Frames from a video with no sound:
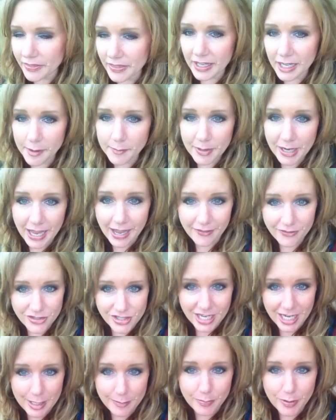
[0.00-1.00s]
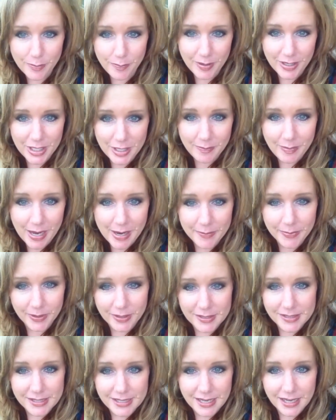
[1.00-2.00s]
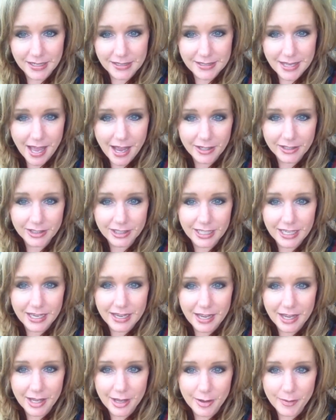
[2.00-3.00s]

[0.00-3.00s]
think I'm going to have Jetty put pen to paper and see exactly